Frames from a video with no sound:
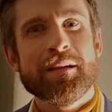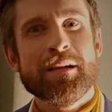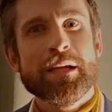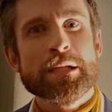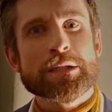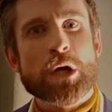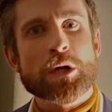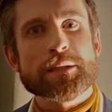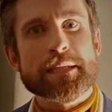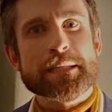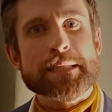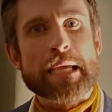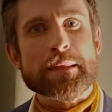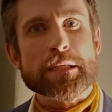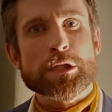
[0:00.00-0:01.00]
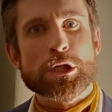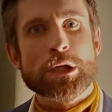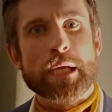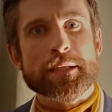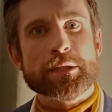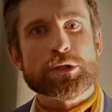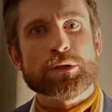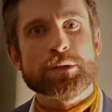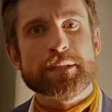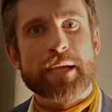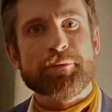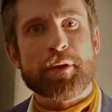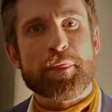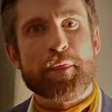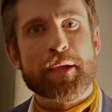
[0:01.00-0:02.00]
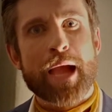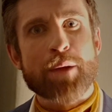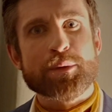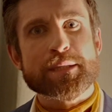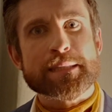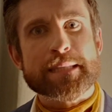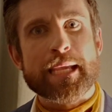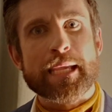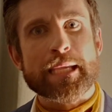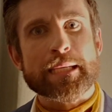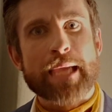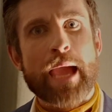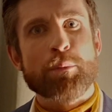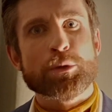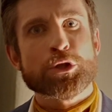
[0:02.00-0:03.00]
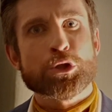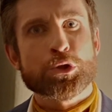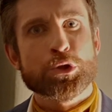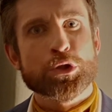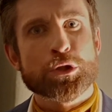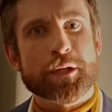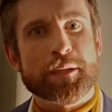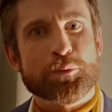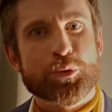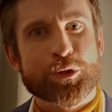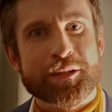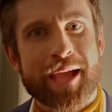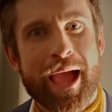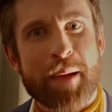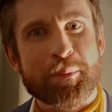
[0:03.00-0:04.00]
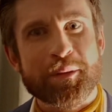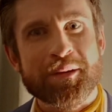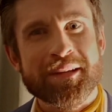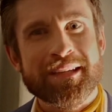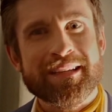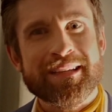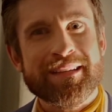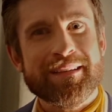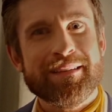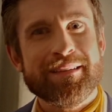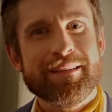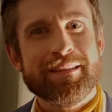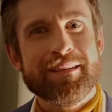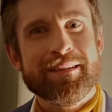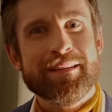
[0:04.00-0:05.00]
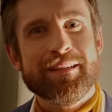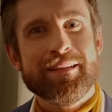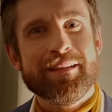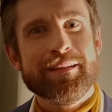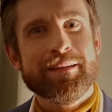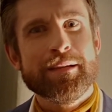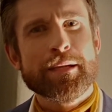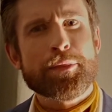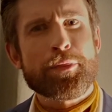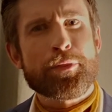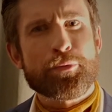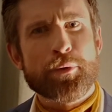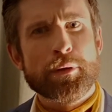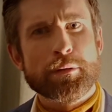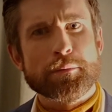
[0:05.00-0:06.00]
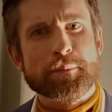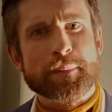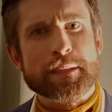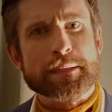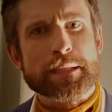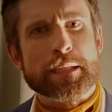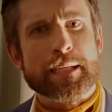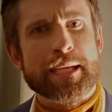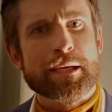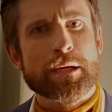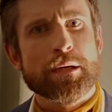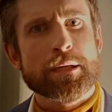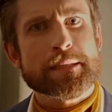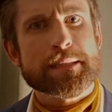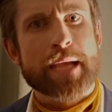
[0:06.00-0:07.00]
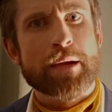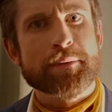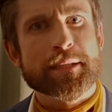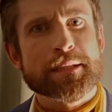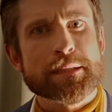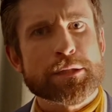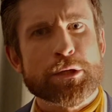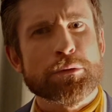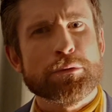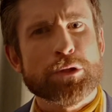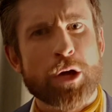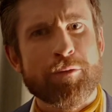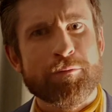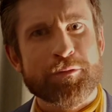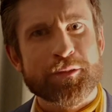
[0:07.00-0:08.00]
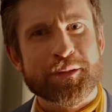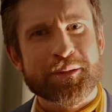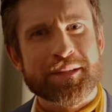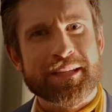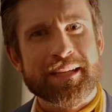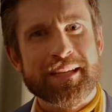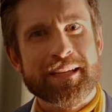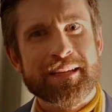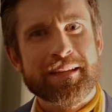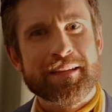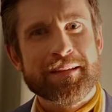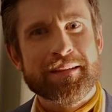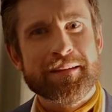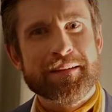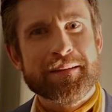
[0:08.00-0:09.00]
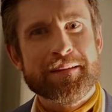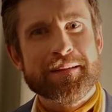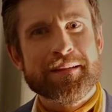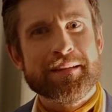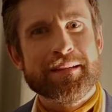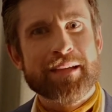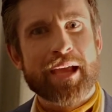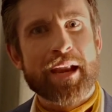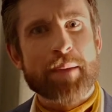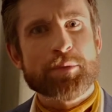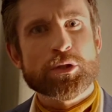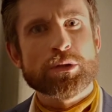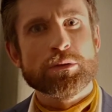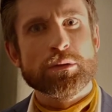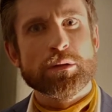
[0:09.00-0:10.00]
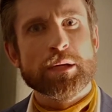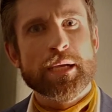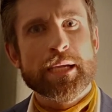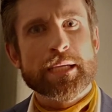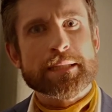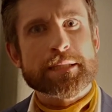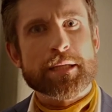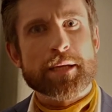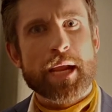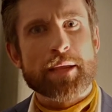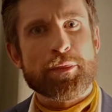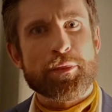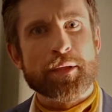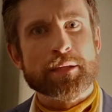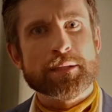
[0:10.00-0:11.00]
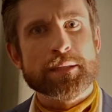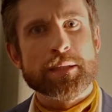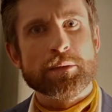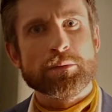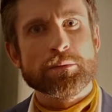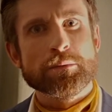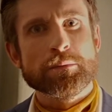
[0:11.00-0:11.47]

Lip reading: Toxie said that she understood everything I was saying and was sure it would happen. It thrilled me to hear her sounding so confident. And I'm sure it's the right thing to do.